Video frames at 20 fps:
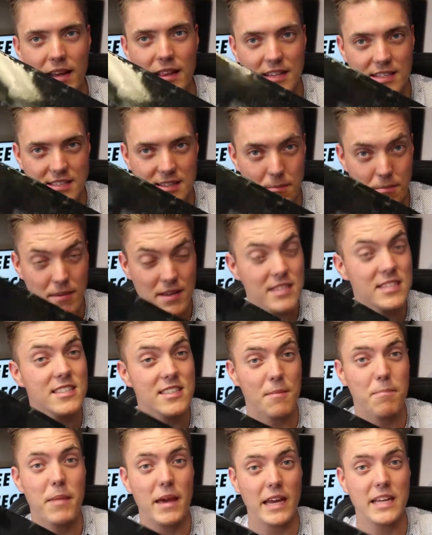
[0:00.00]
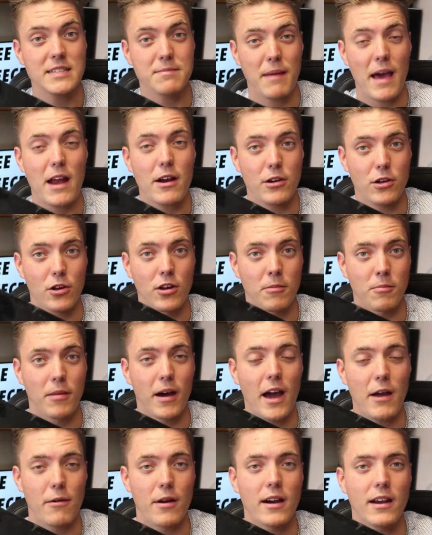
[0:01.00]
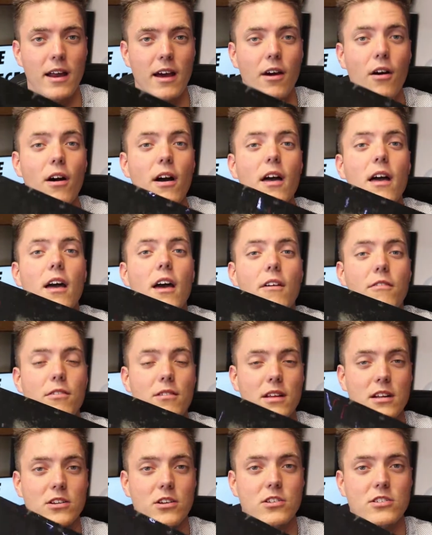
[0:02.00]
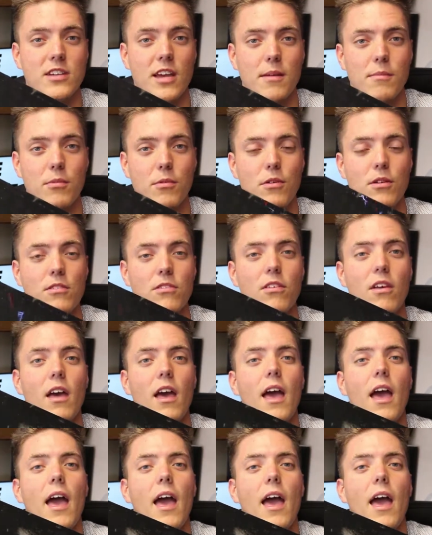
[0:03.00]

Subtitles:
this is the biggest battery you can buy right now for electric skateboards.